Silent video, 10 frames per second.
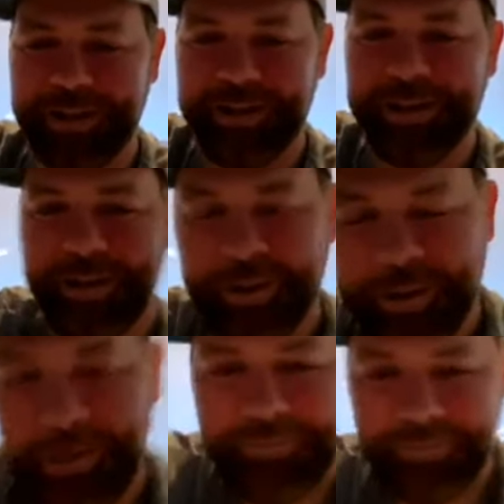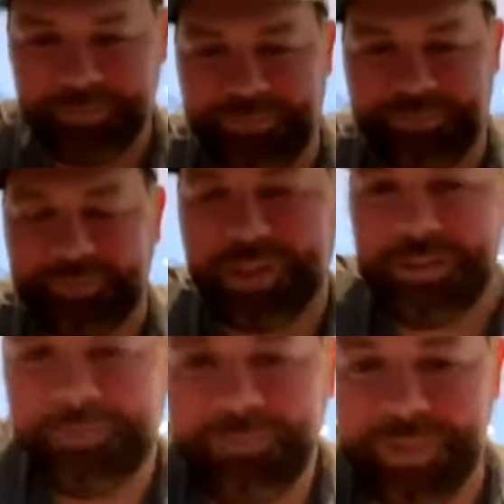for the same reason that everybody
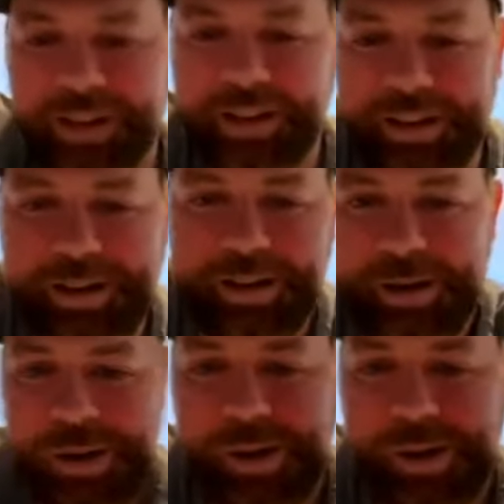would like to be the Invisible.